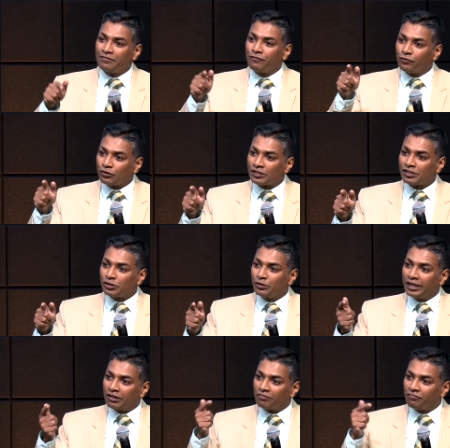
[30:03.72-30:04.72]
forces, you
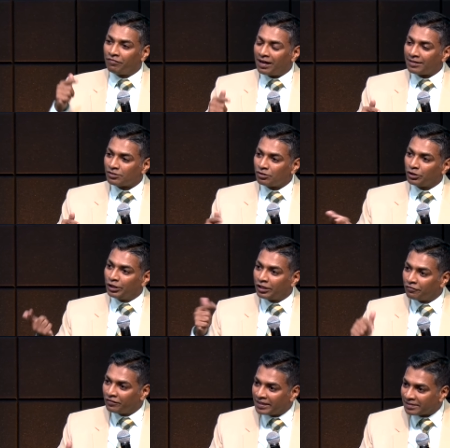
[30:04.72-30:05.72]
need to fast or you need
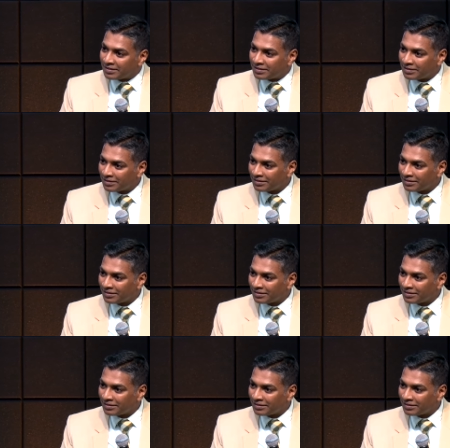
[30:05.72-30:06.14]
to feast?